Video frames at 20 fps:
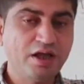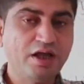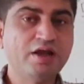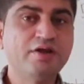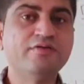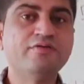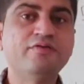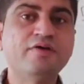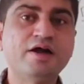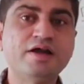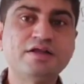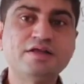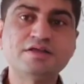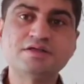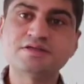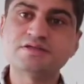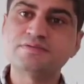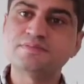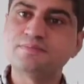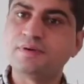in
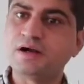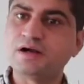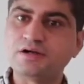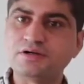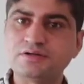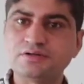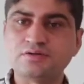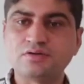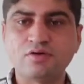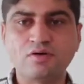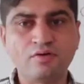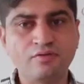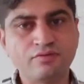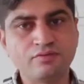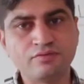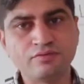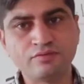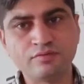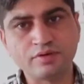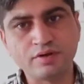various parts of
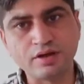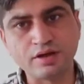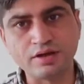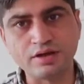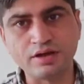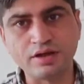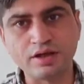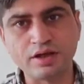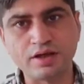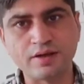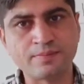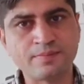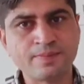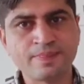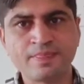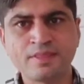India.